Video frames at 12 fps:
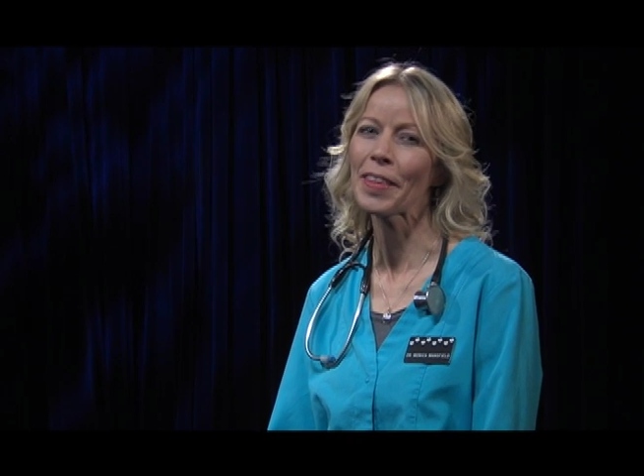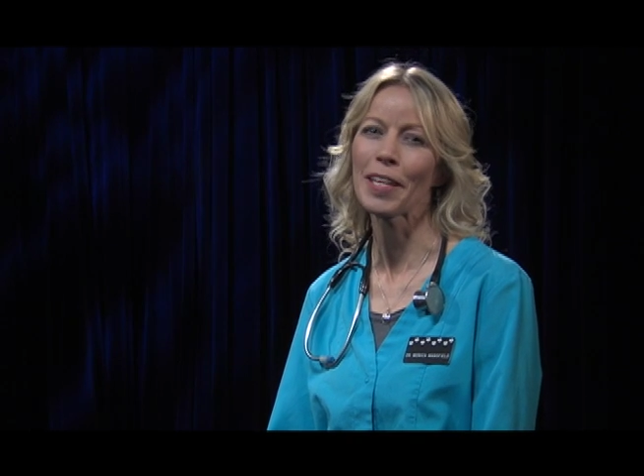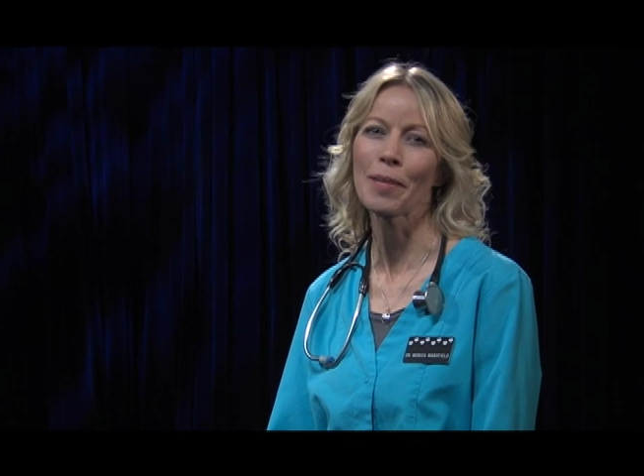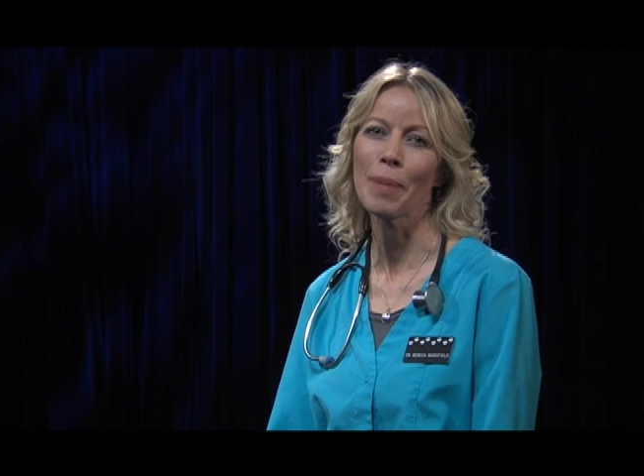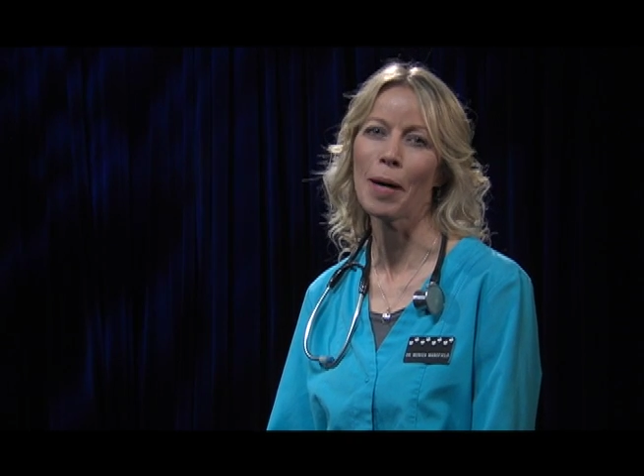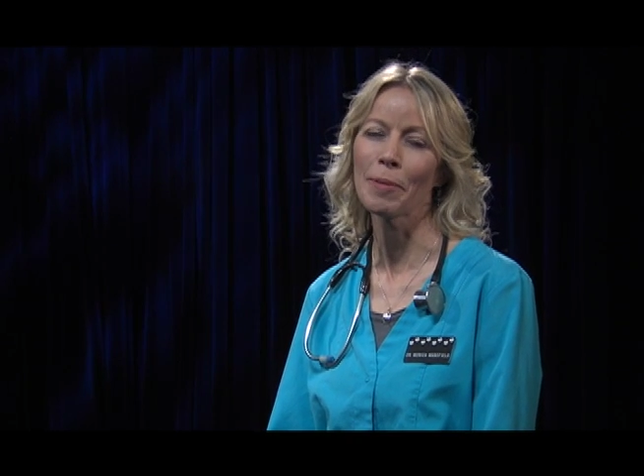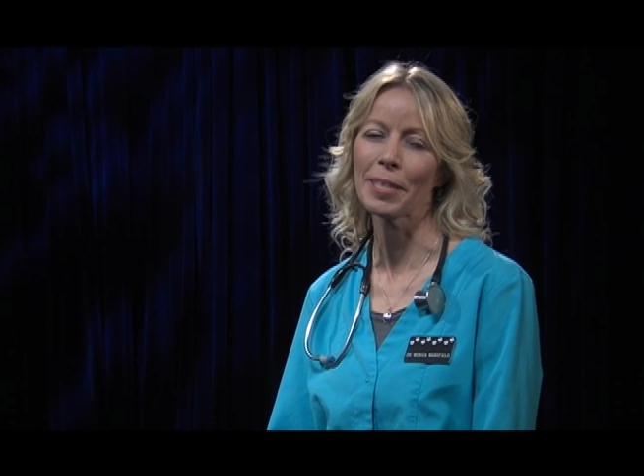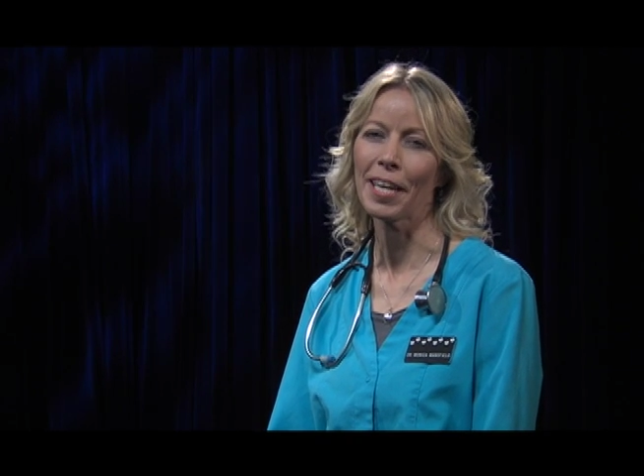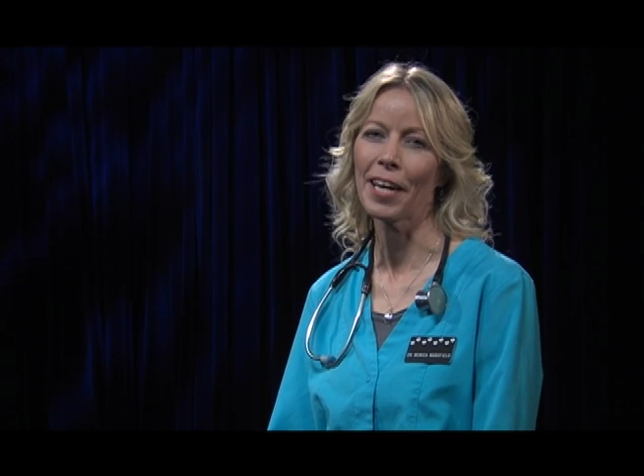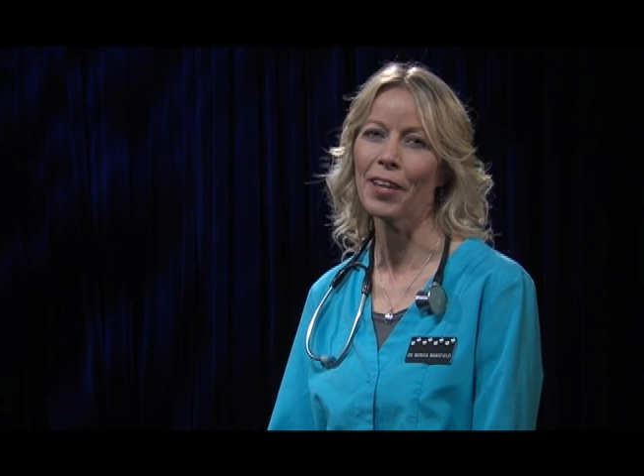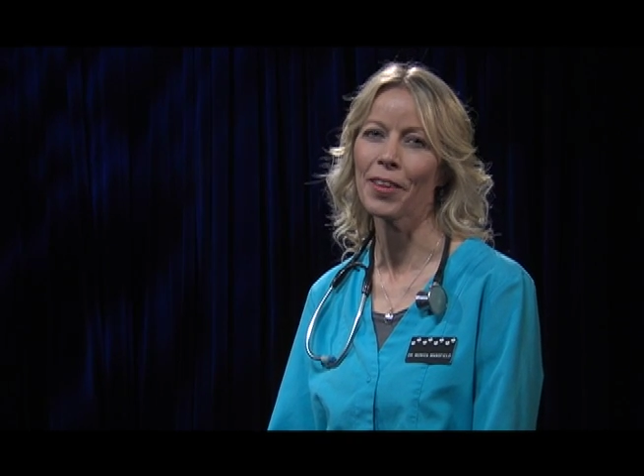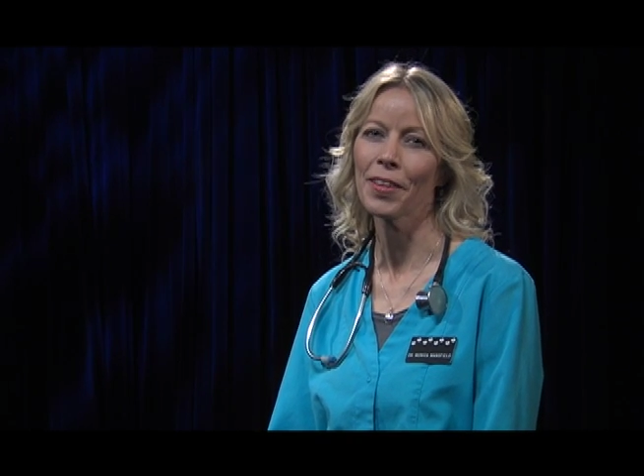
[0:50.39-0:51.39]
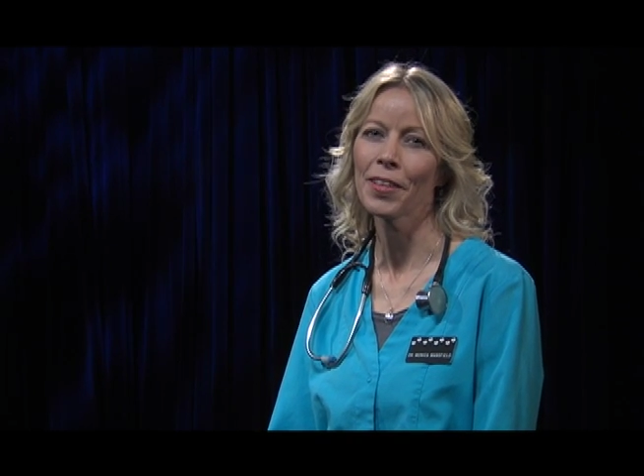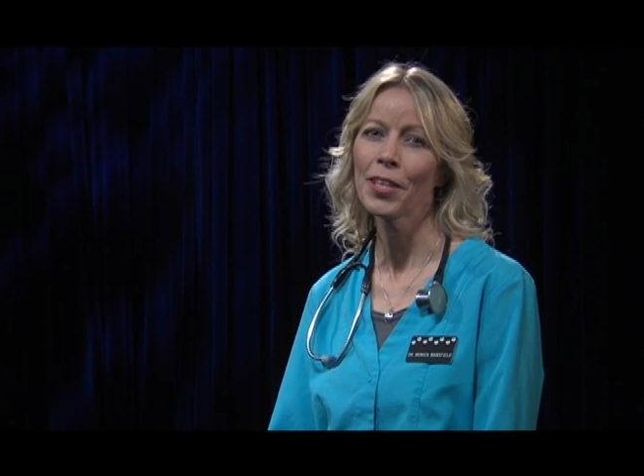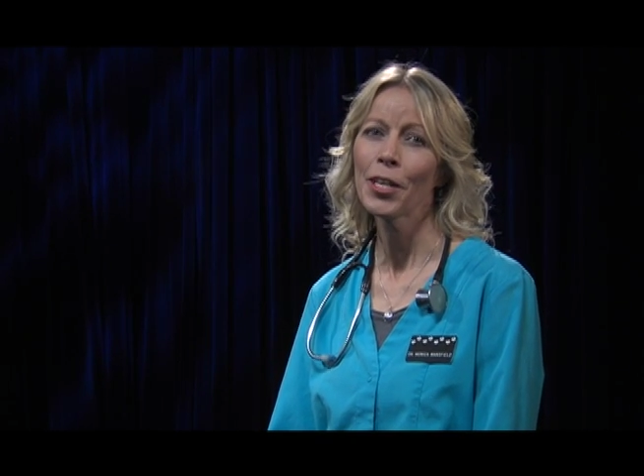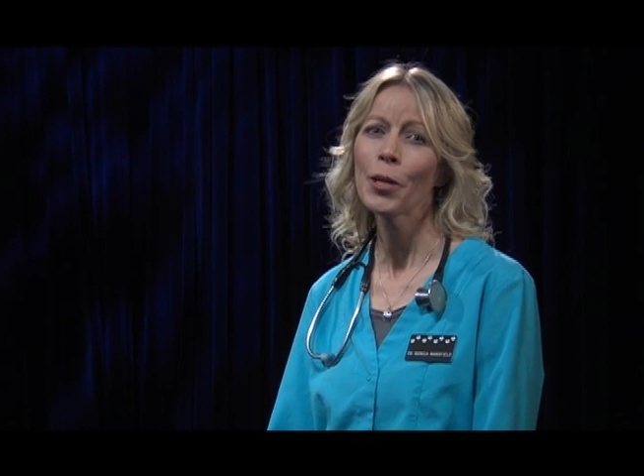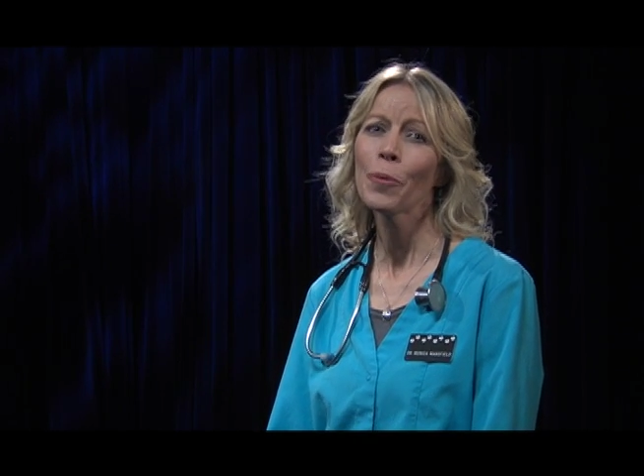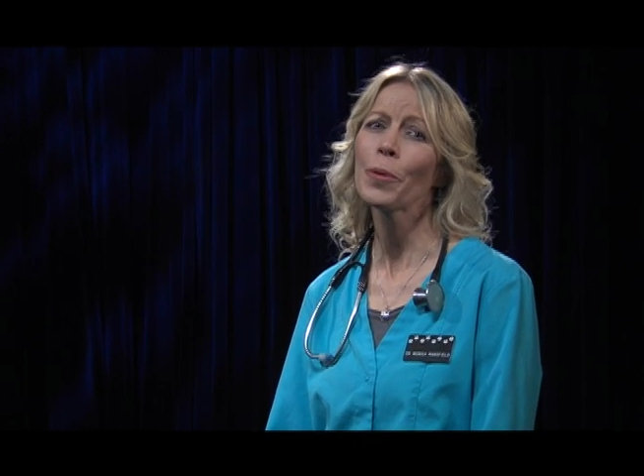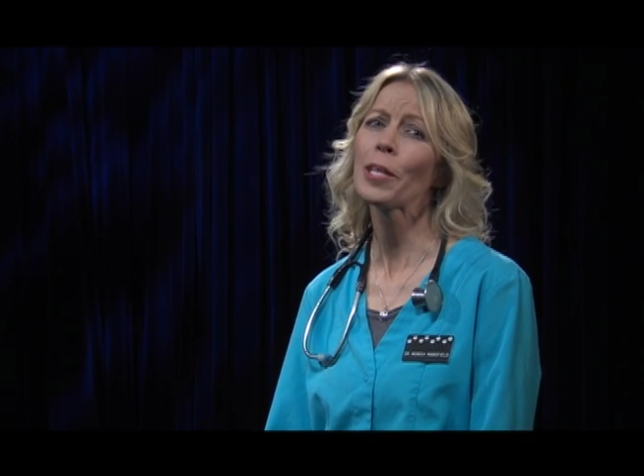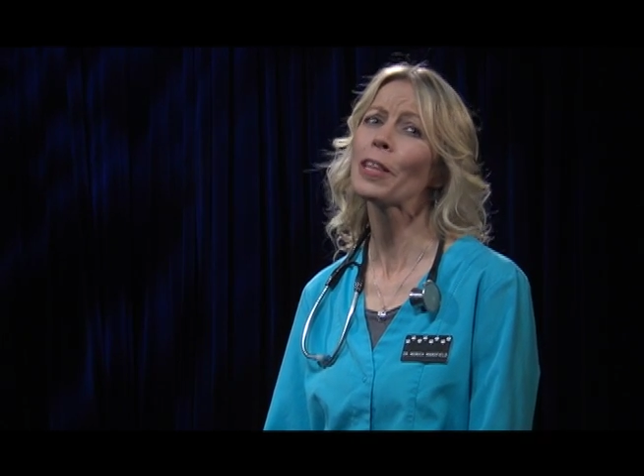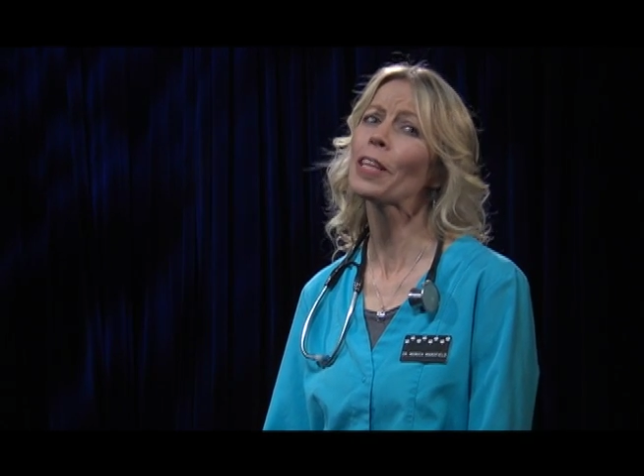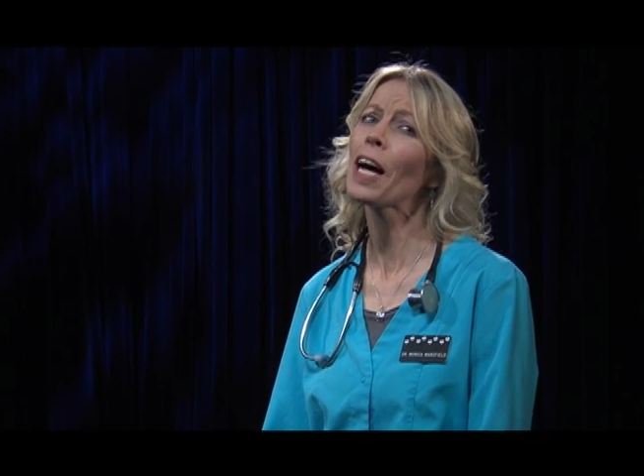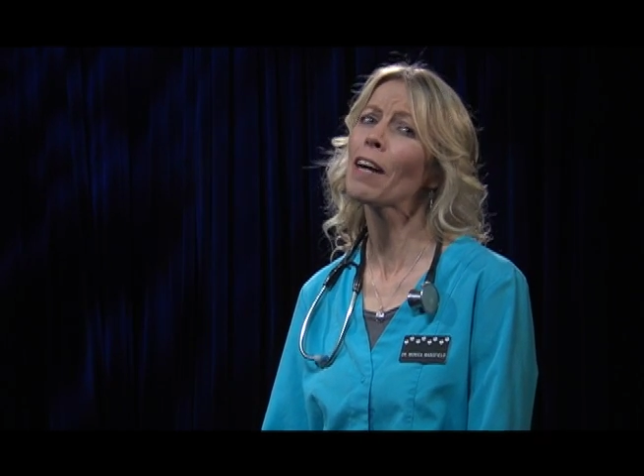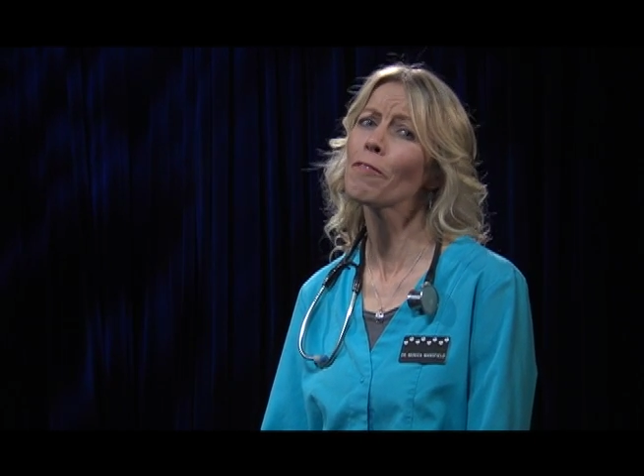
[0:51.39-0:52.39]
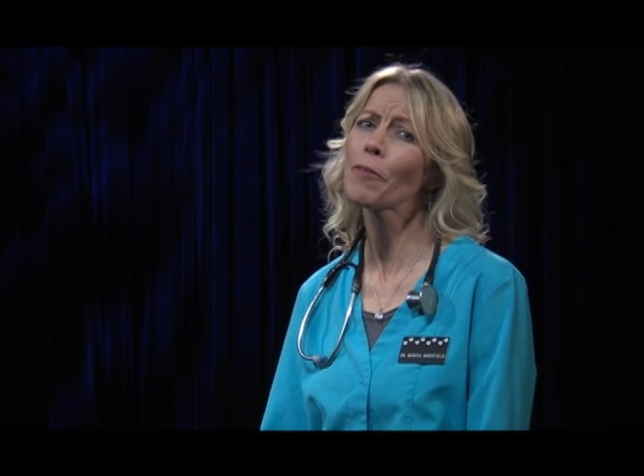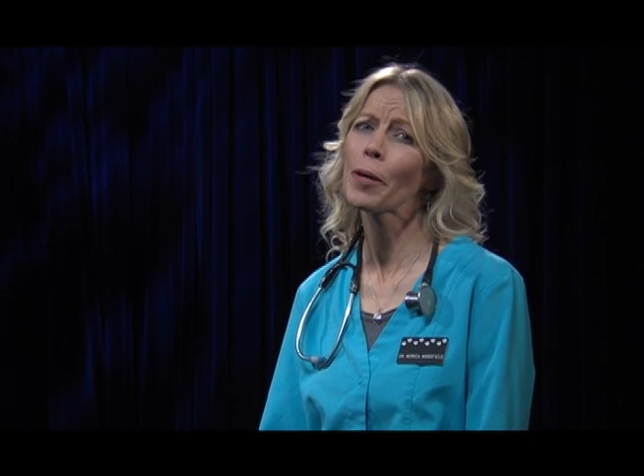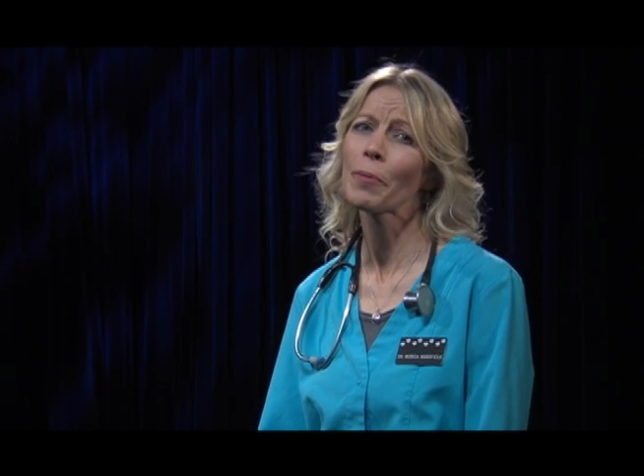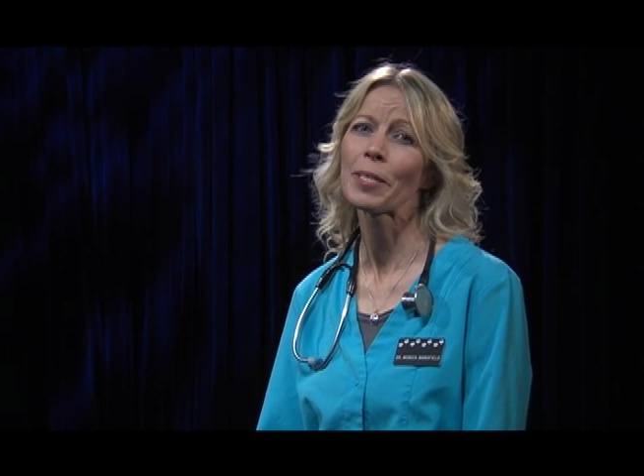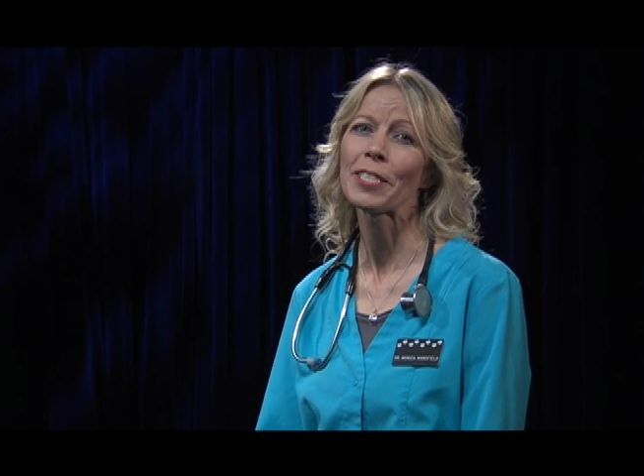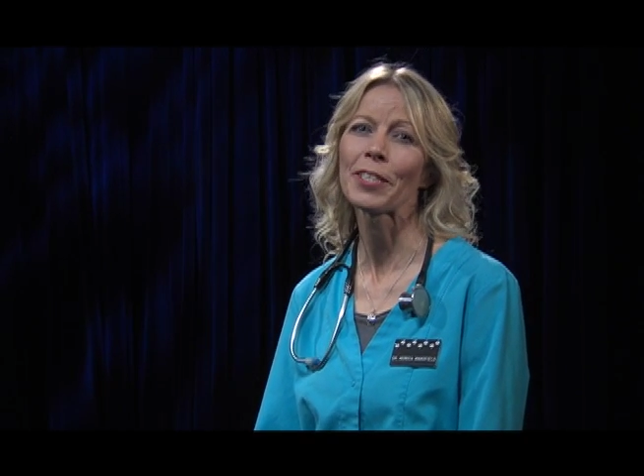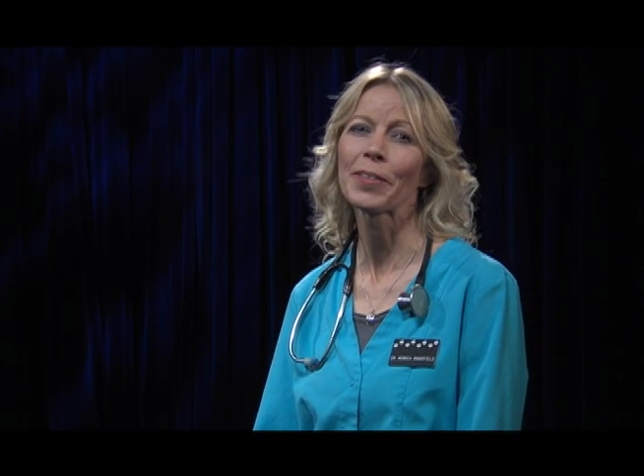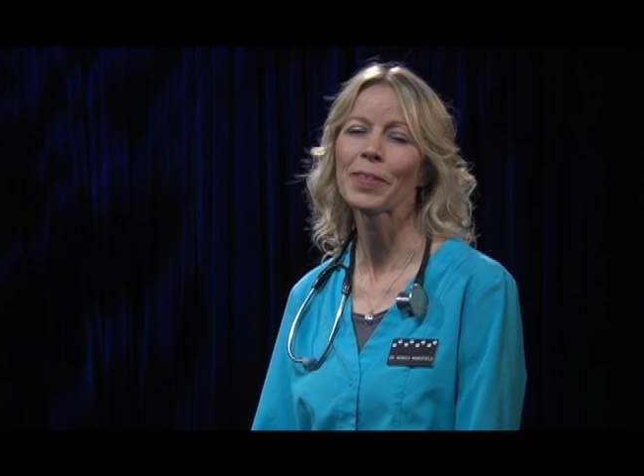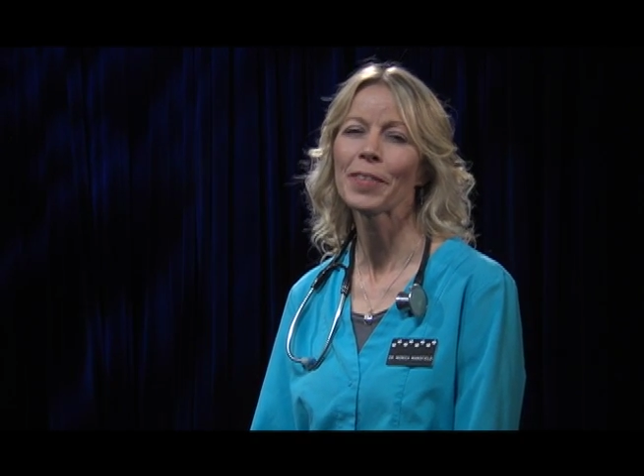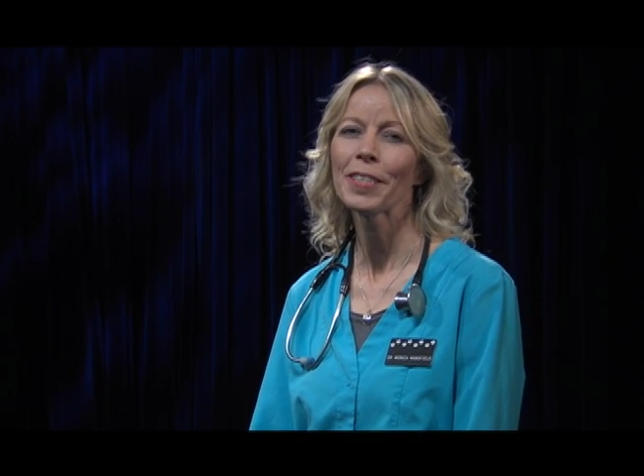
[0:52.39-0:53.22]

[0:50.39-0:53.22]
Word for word: and public health. We love what we do.